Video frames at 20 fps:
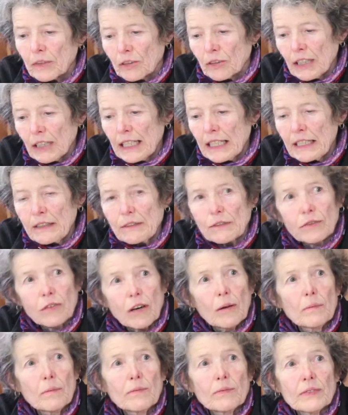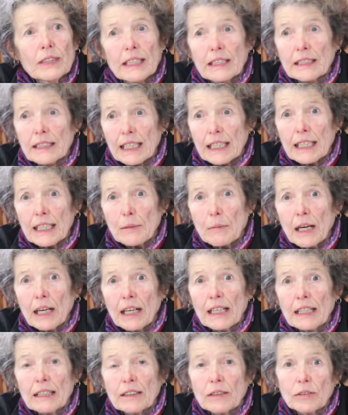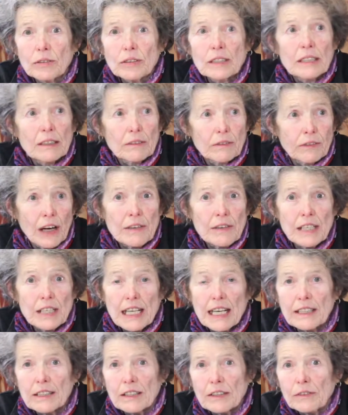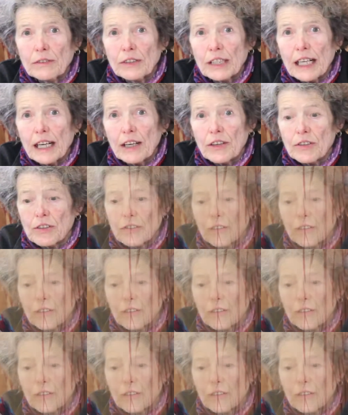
Greally from the Daily Mile, who's the founding editor of the Irish,